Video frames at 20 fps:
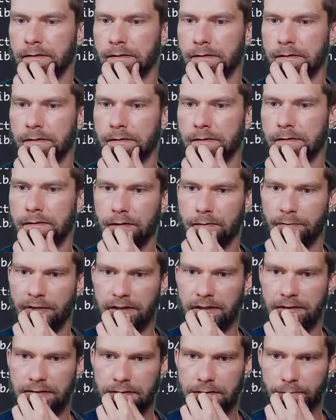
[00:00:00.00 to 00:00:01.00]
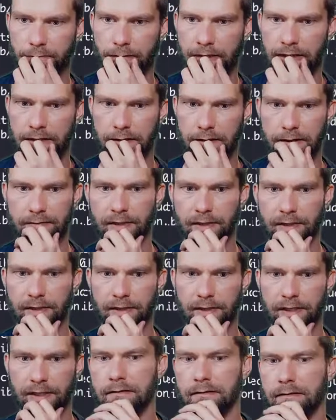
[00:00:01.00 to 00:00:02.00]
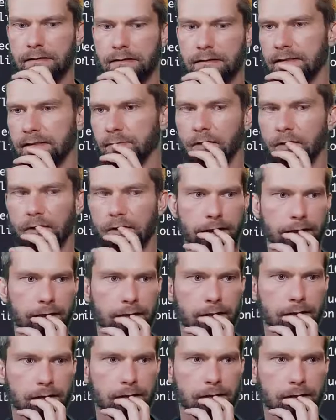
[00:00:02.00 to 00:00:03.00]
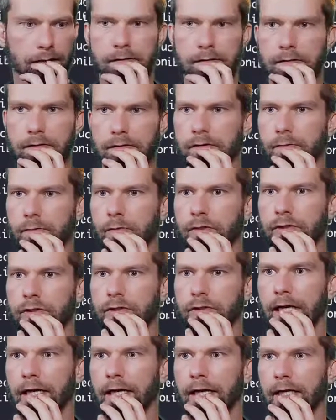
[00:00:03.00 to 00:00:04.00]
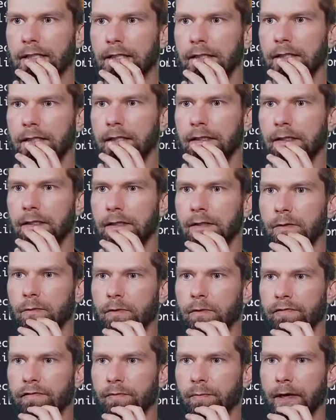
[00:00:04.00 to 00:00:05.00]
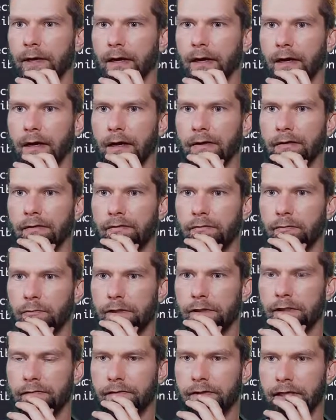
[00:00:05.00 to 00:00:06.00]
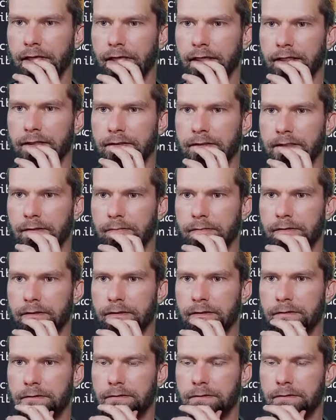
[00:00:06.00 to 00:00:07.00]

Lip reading: So let's make this a little smaller here. So what do we got? We have a path, we have the Airtable